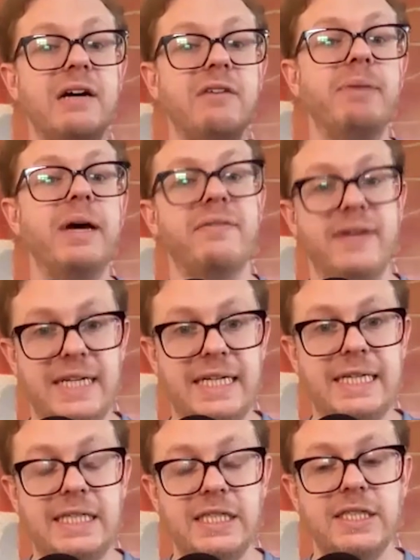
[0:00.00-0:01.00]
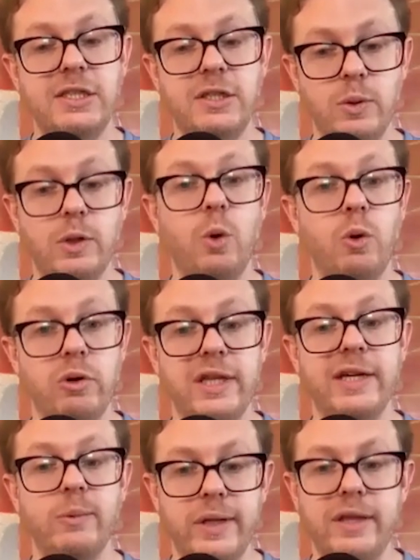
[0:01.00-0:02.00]
of benefit in addition to and
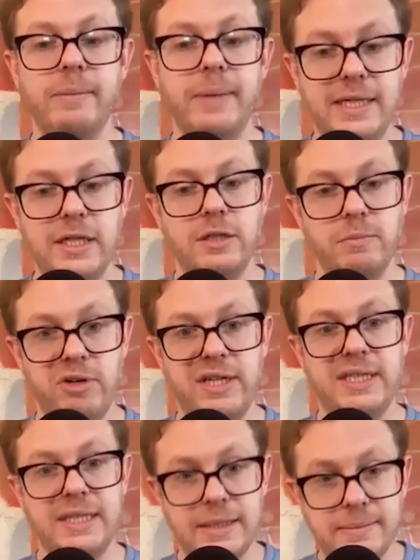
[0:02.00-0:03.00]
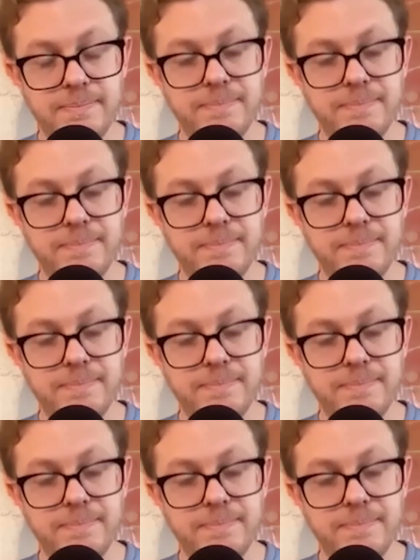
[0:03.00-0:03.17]
correlate with the meditation practice.